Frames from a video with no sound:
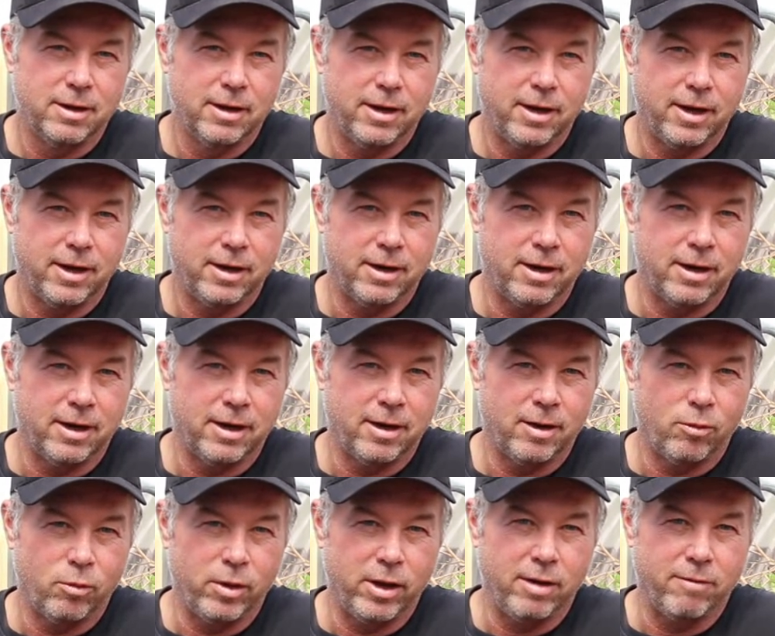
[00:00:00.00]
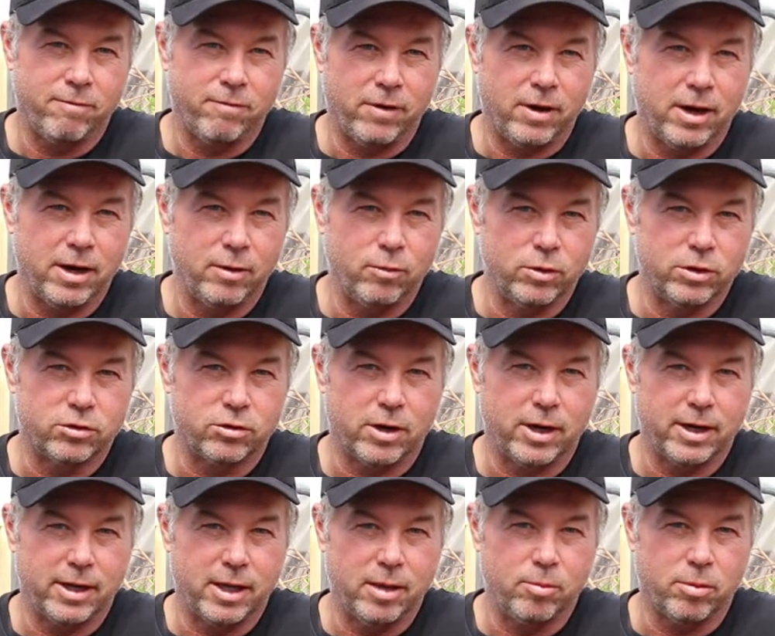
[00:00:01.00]
and we have fun and we try
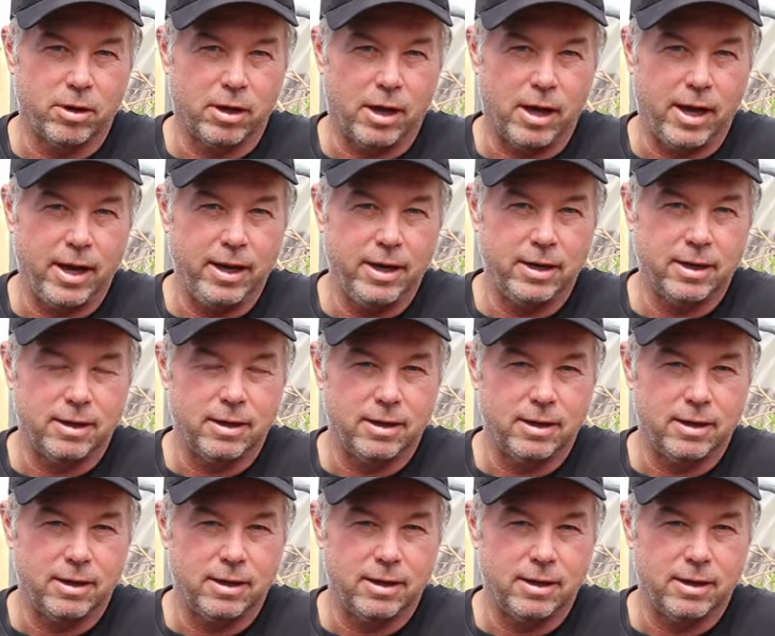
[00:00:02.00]
to keep it light.